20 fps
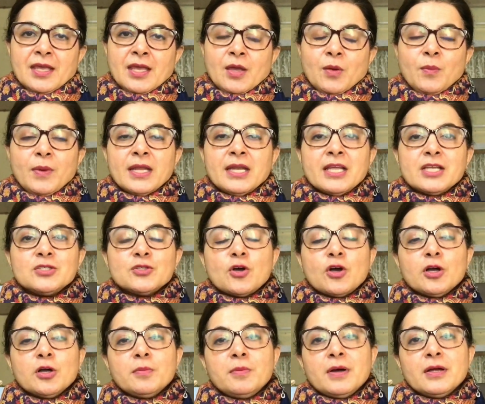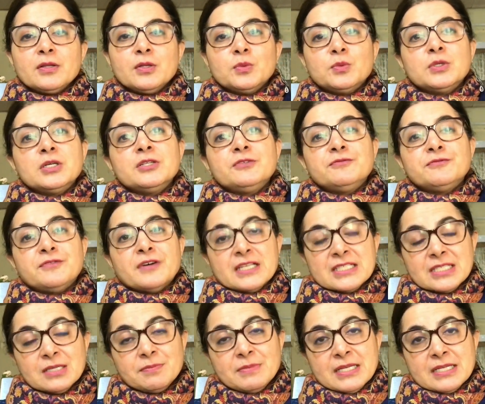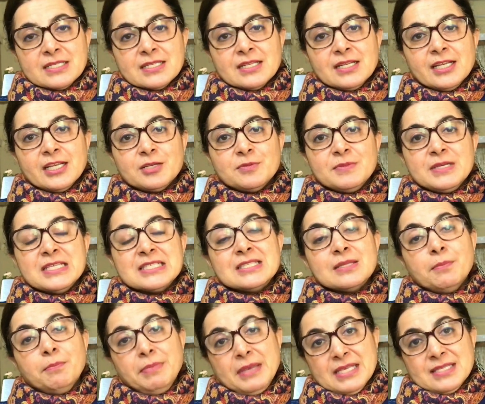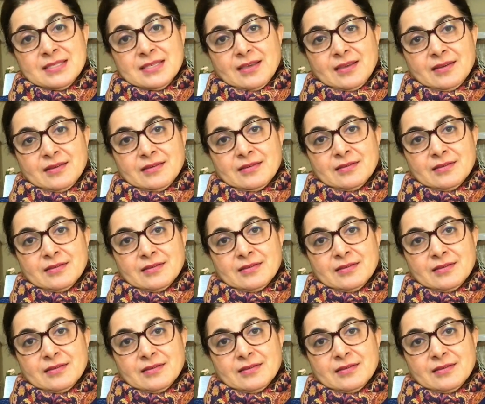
When I talk about the word fundamental, it means the basic,